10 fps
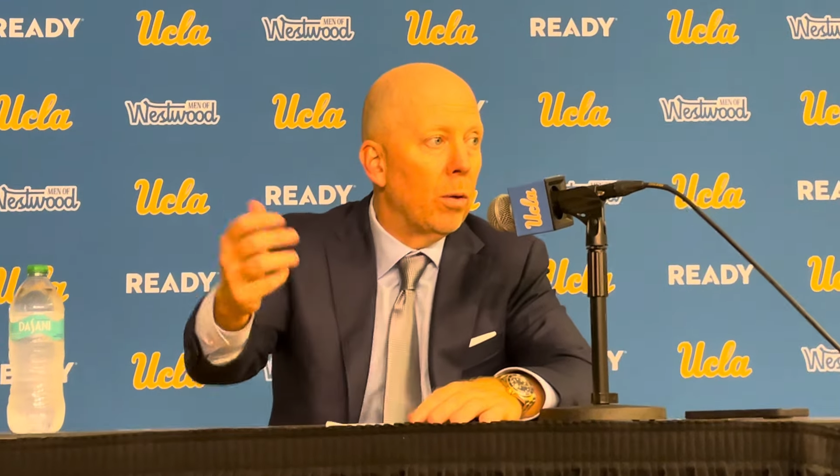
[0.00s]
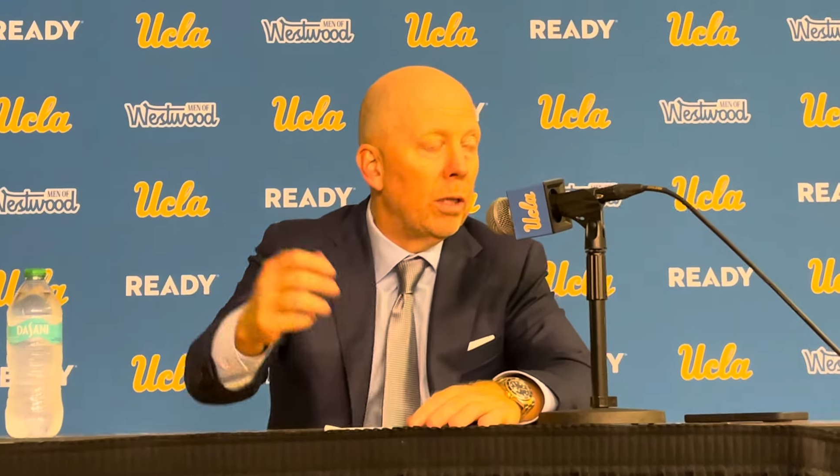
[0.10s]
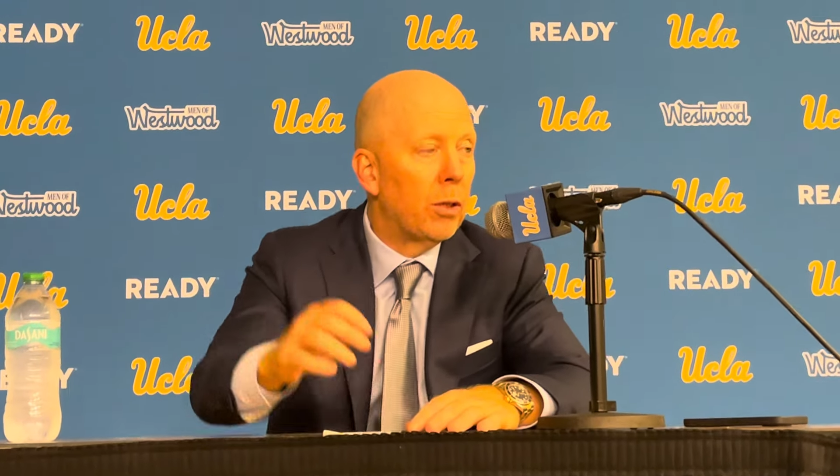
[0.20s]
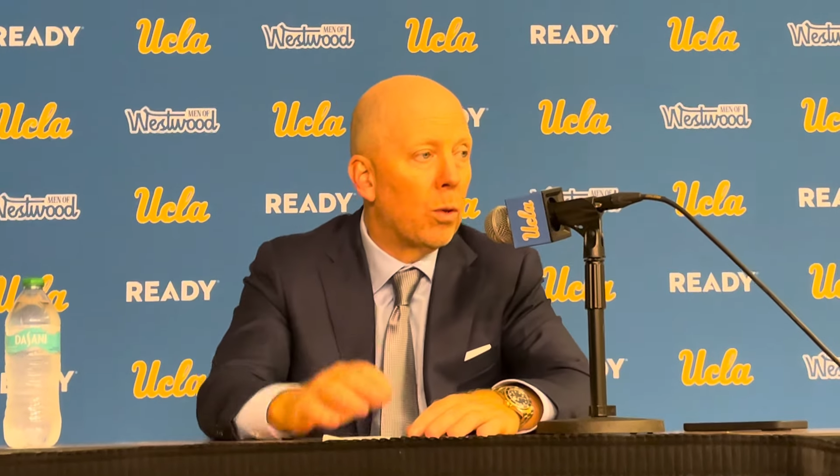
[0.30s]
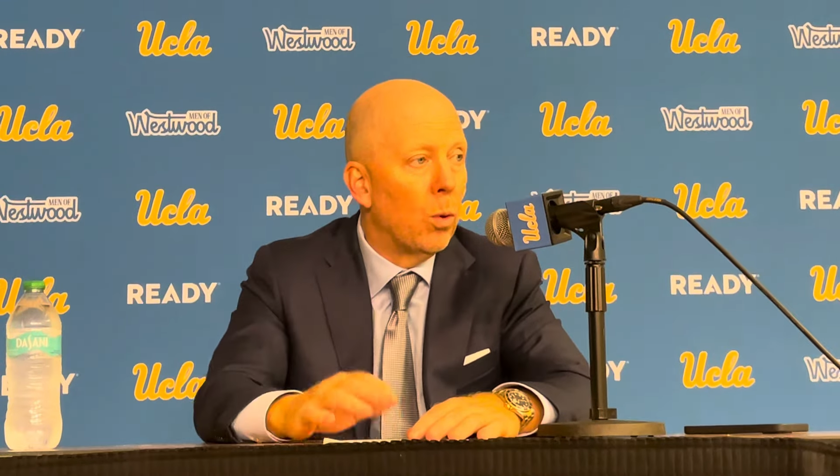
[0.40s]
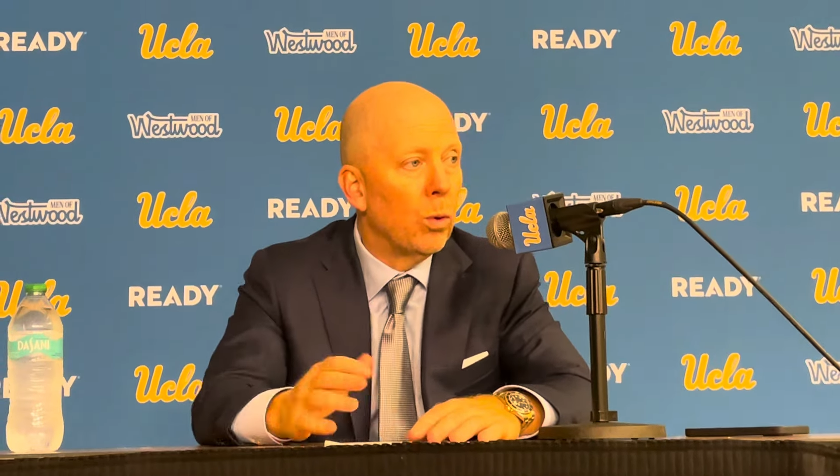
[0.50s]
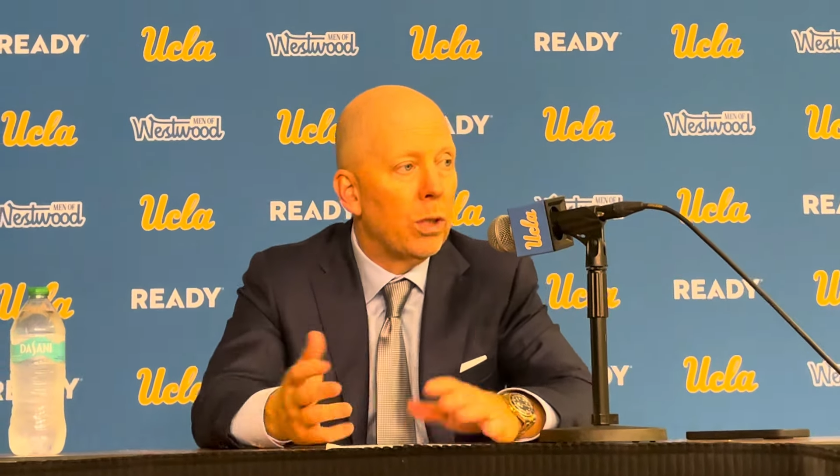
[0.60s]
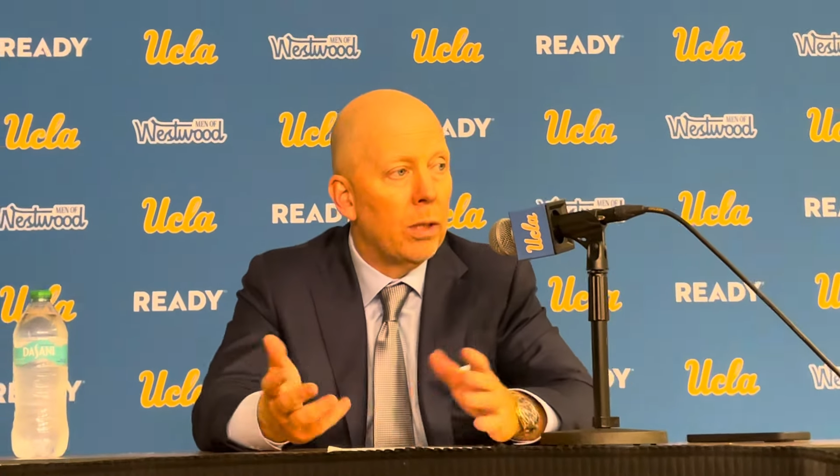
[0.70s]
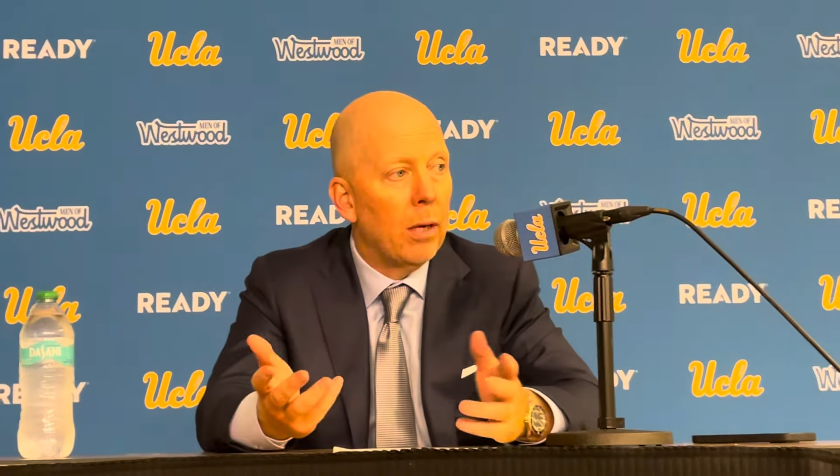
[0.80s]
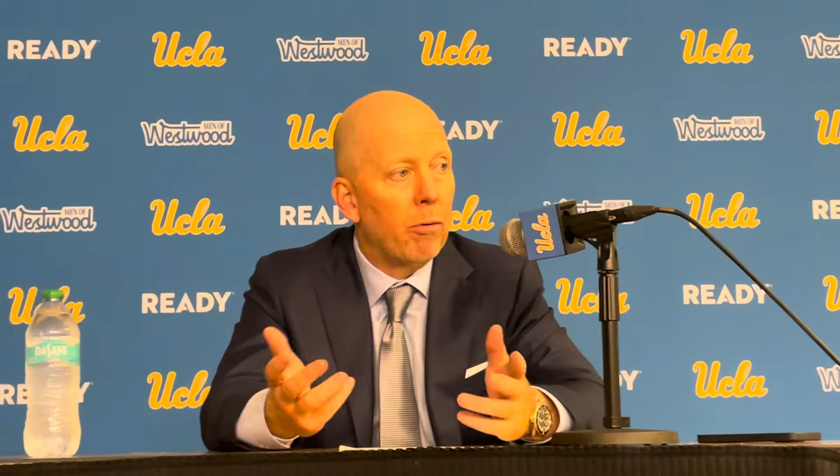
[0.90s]
these schools
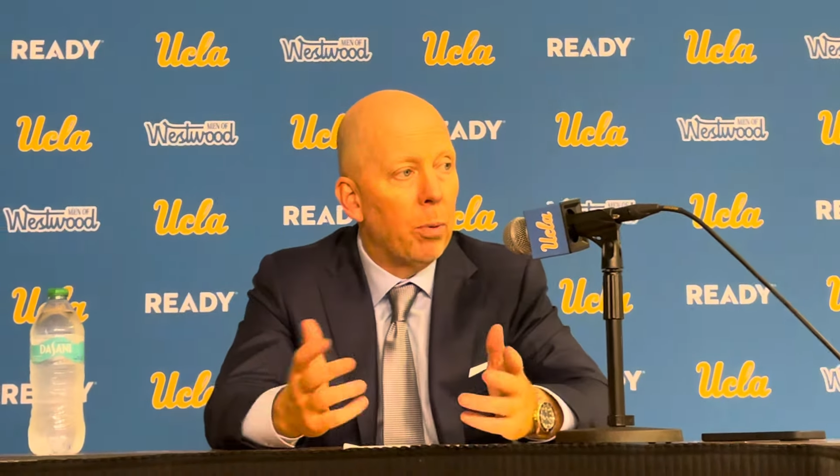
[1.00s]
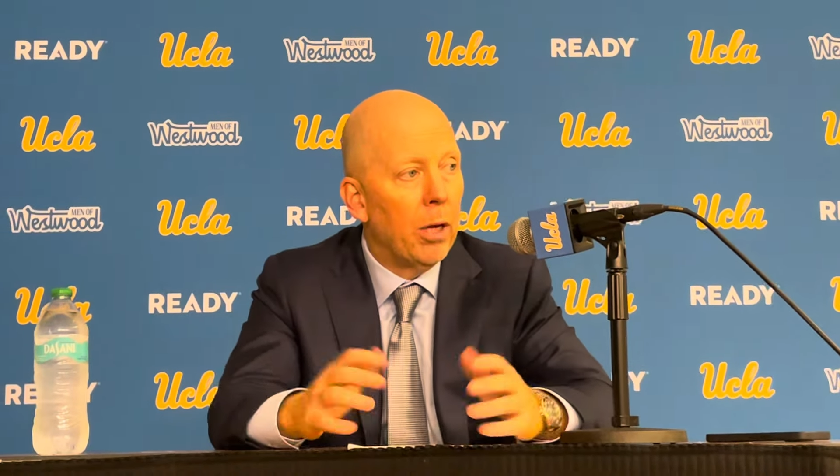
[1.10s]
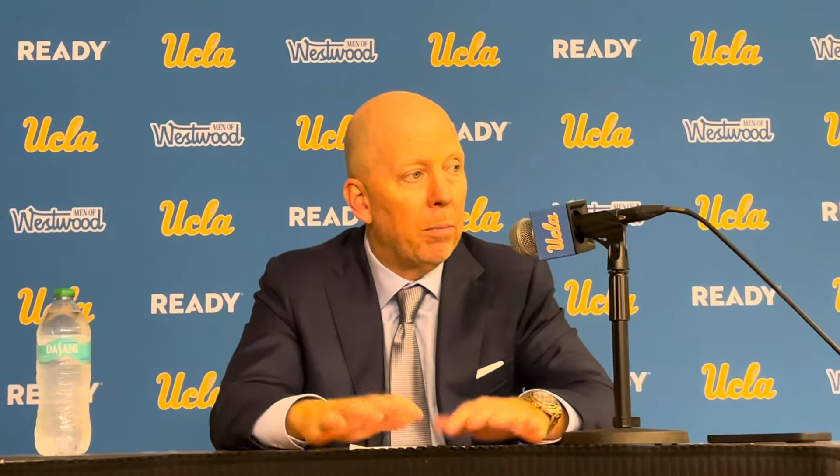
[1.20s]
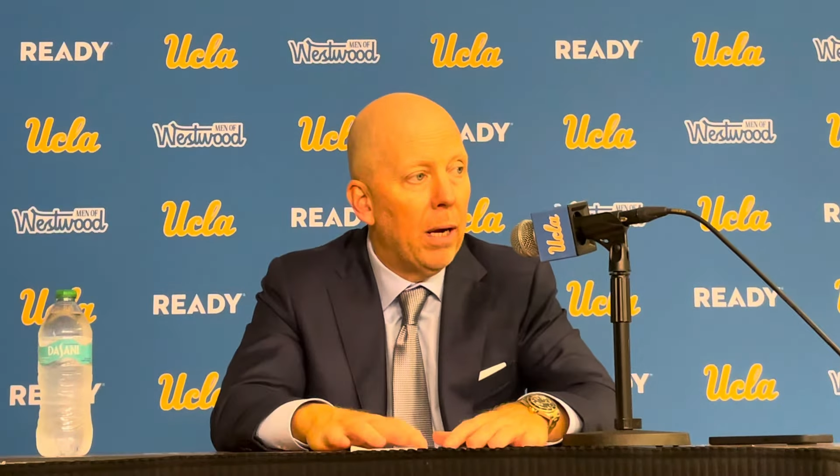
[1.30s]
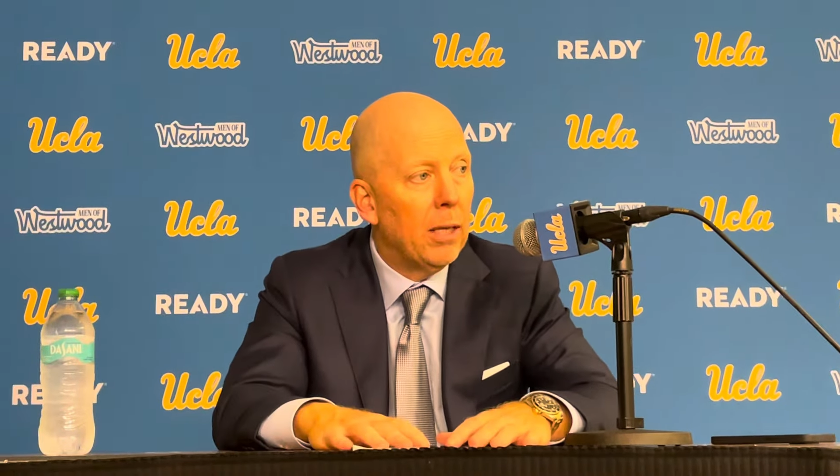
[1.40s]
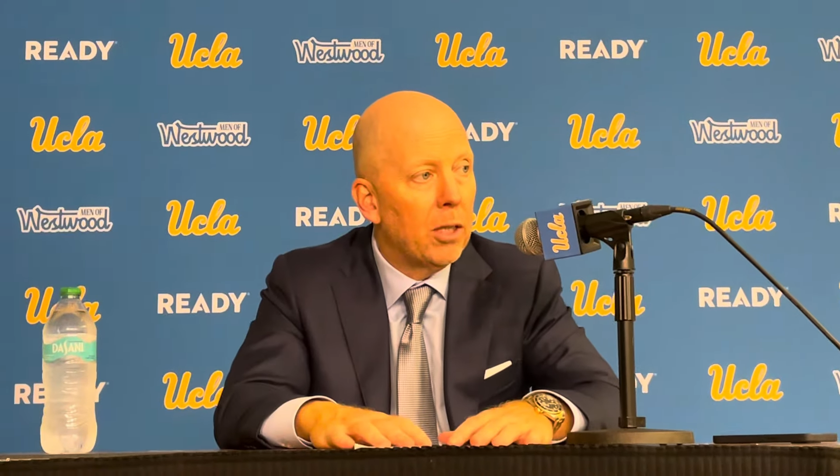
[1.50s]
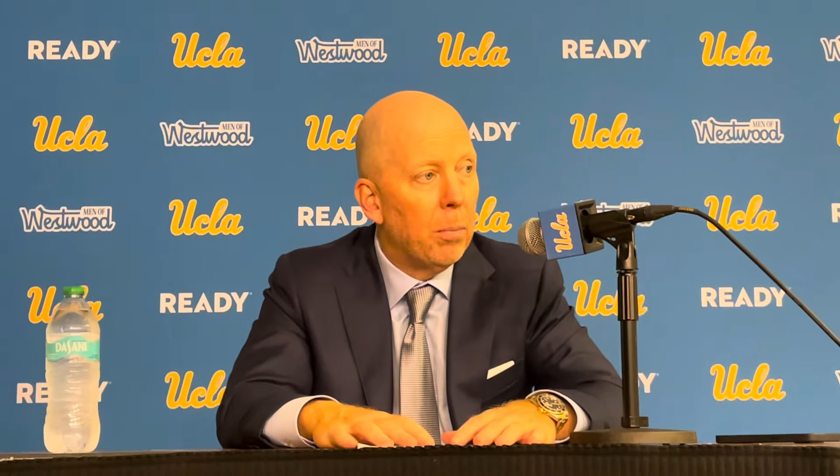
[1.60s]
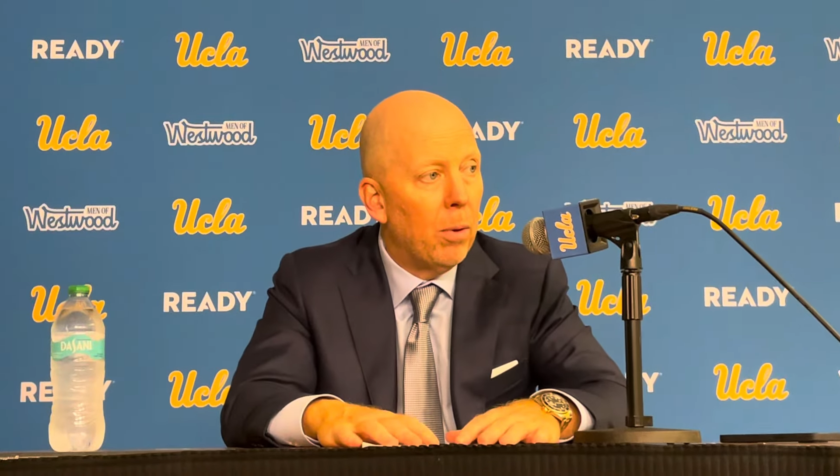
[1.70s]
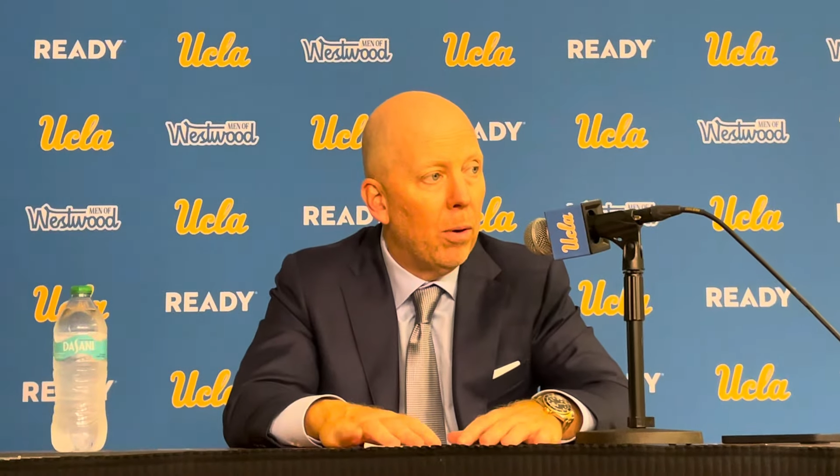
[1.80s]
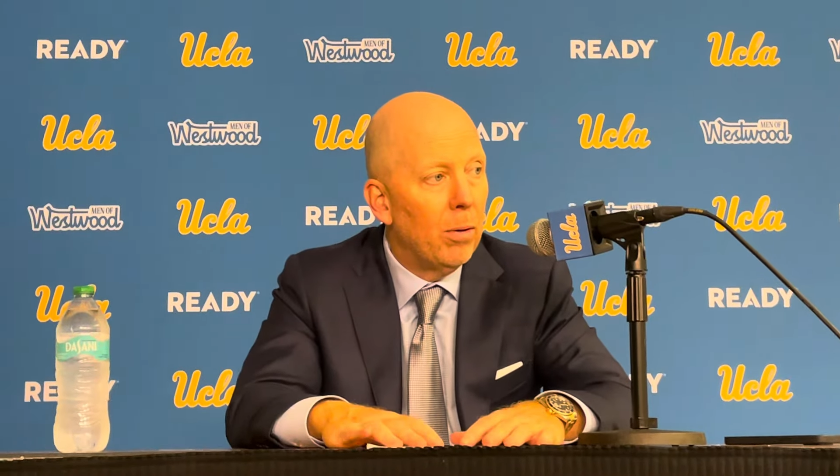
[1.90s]
that never played
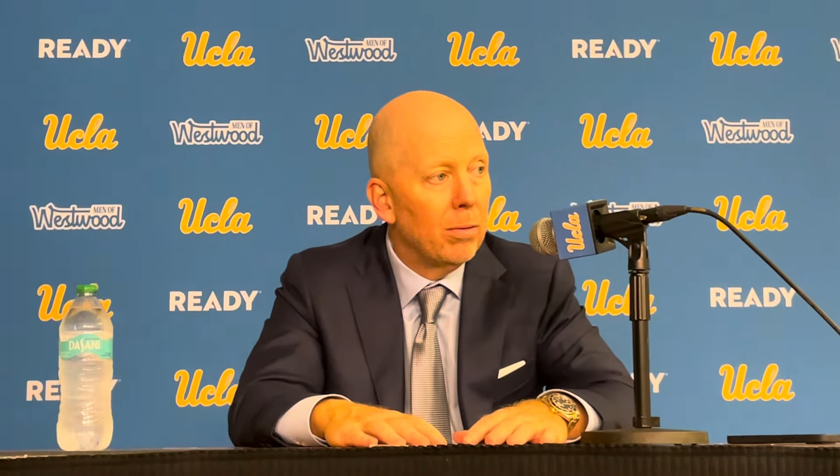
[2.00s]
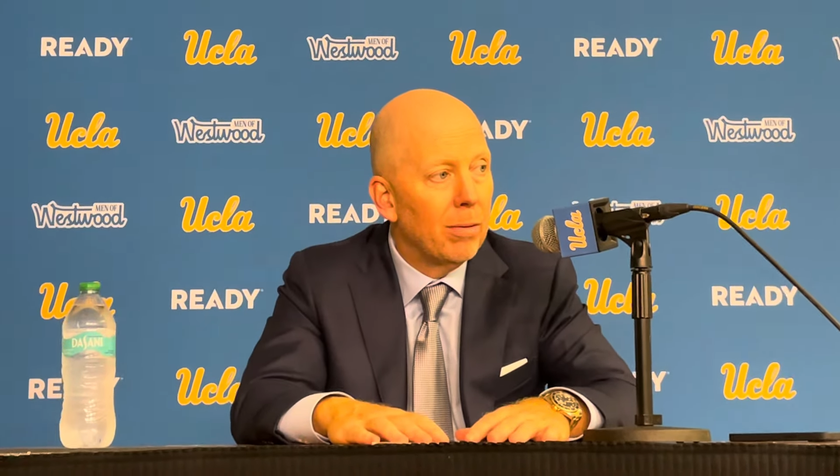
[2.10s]
basketball.